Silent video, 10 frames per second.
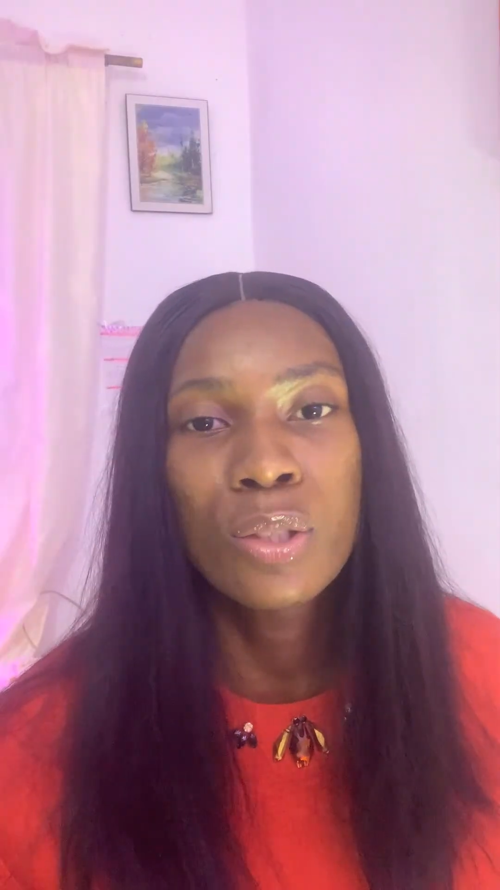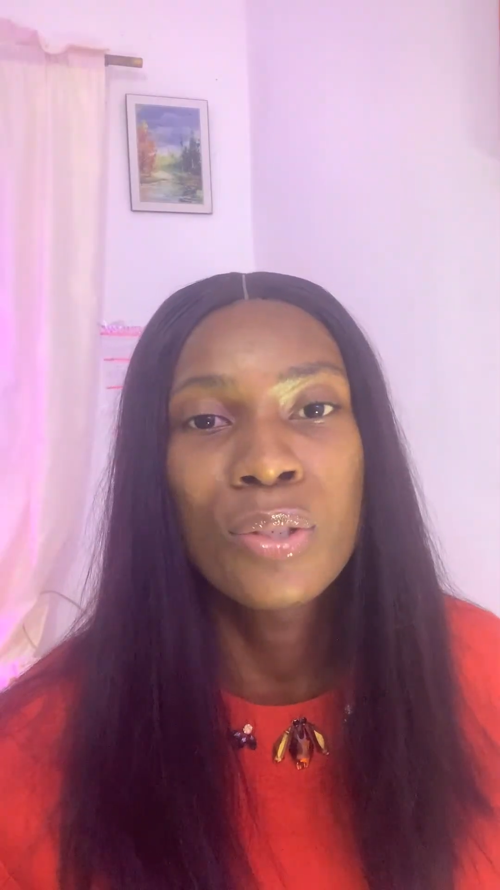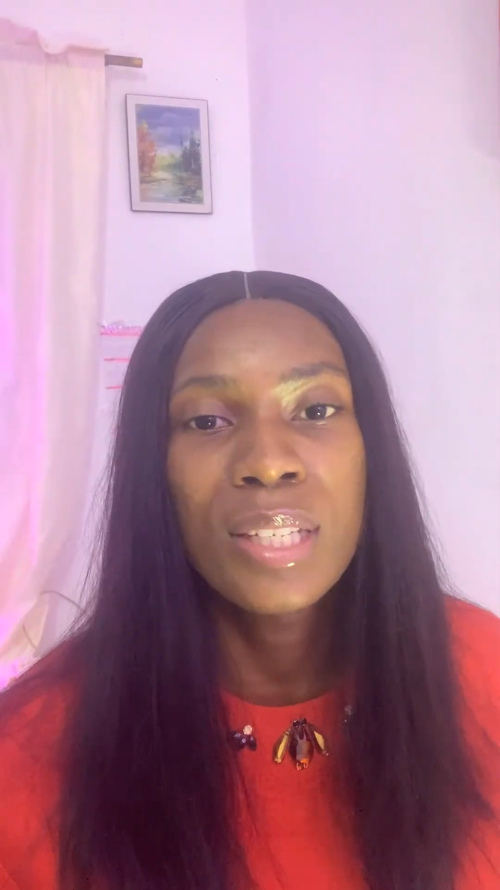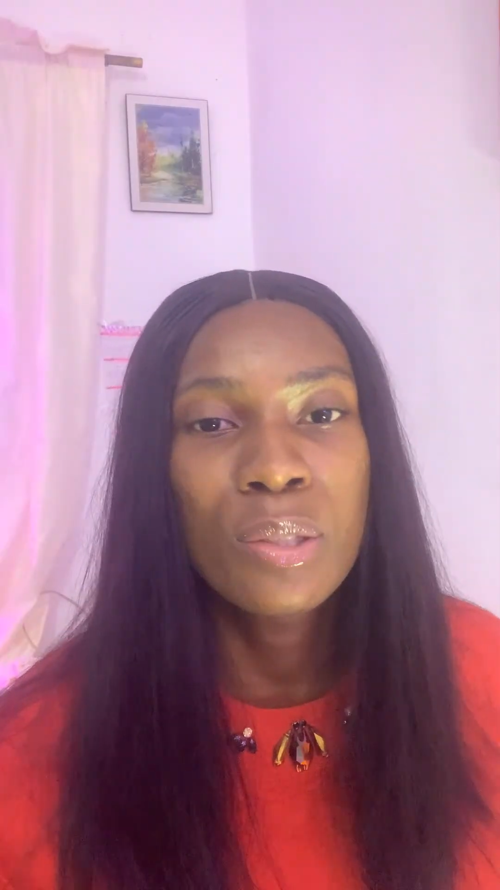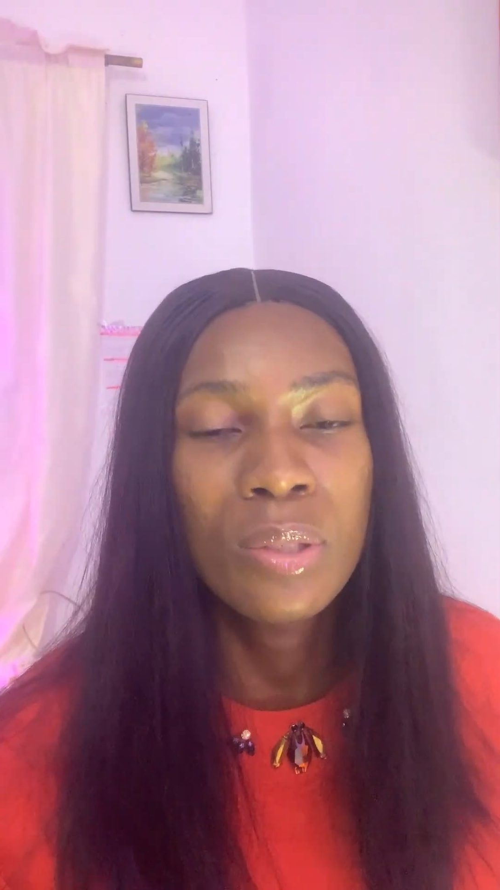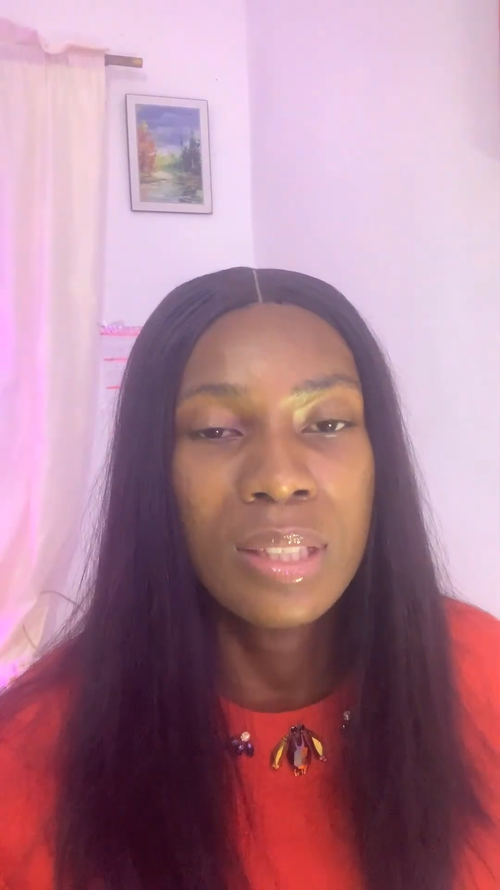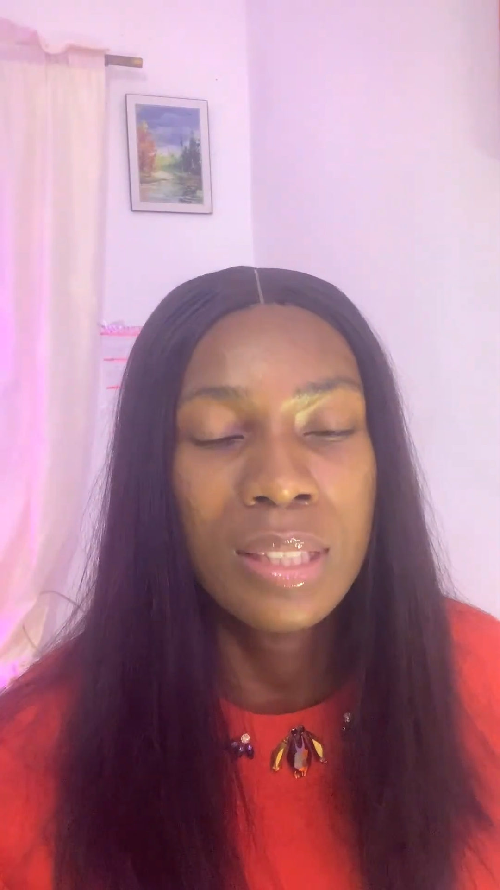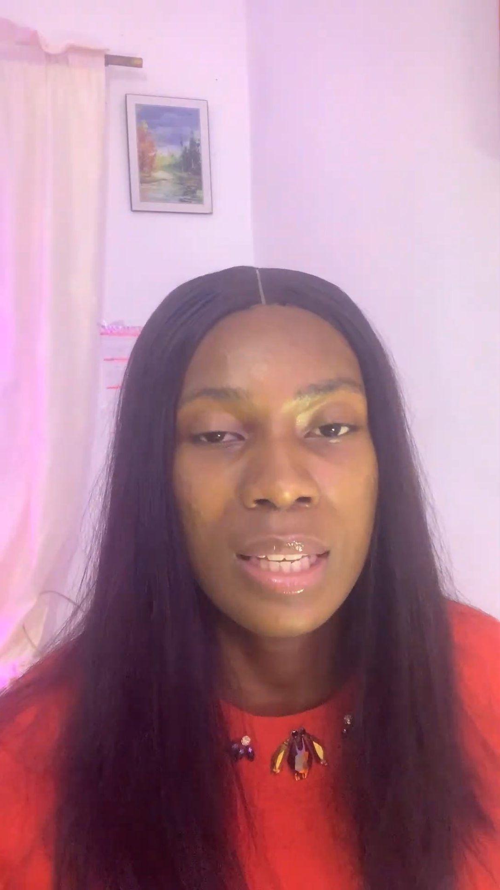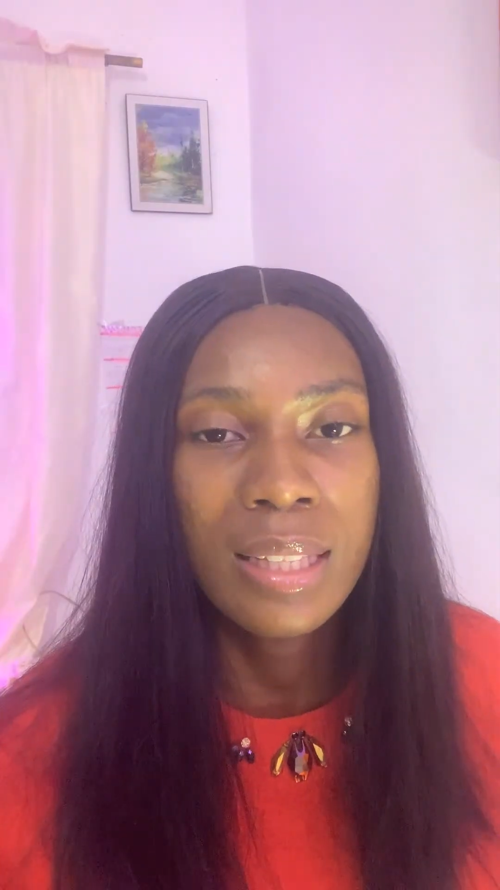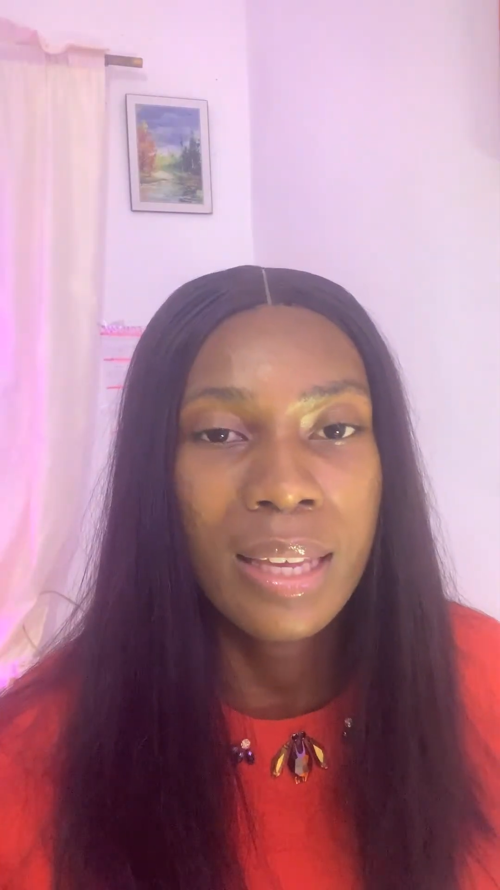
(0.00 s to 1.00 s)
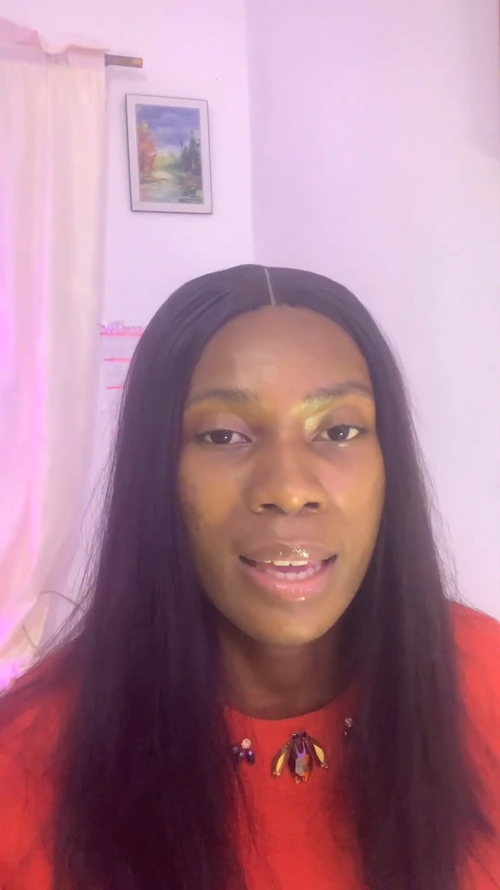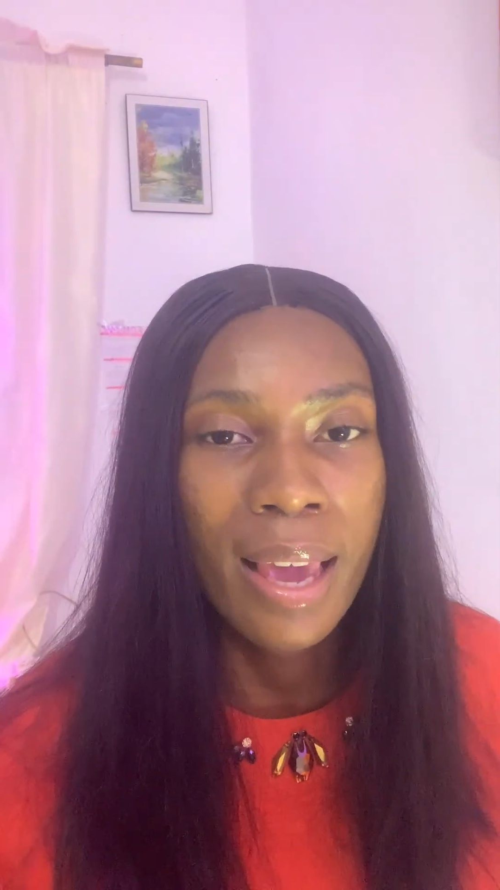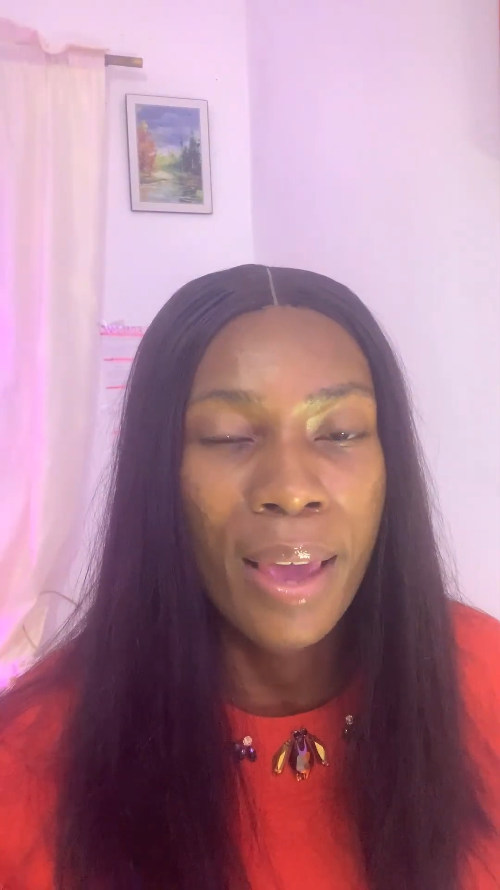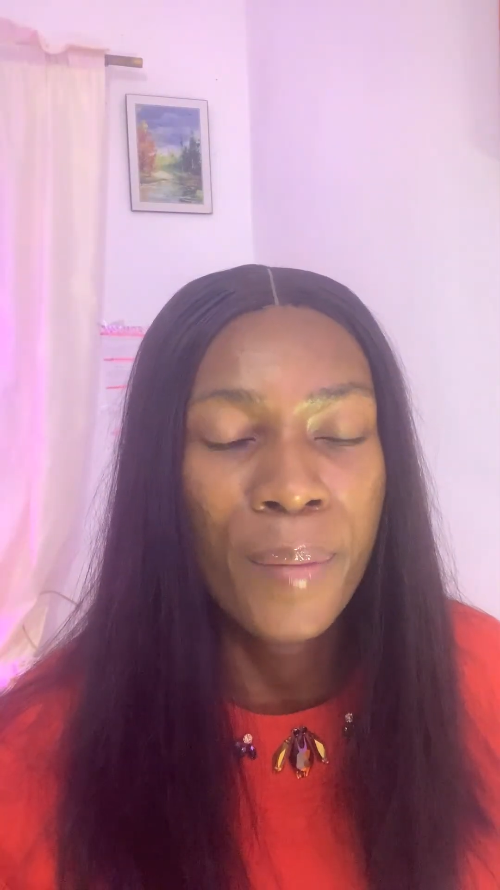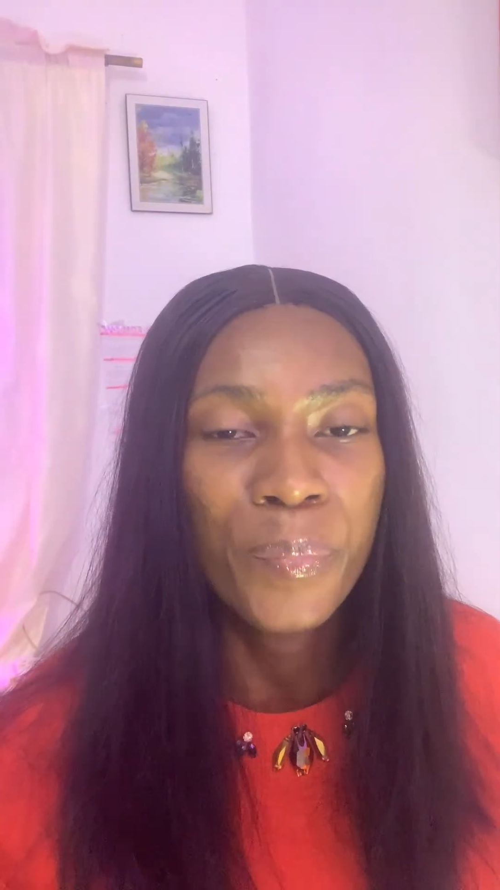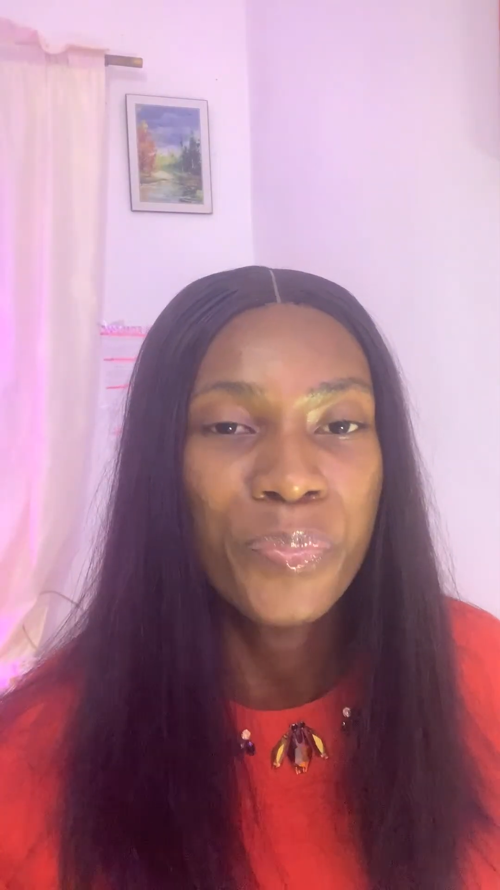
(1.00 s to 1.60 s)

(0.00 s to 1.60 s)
you need to see the year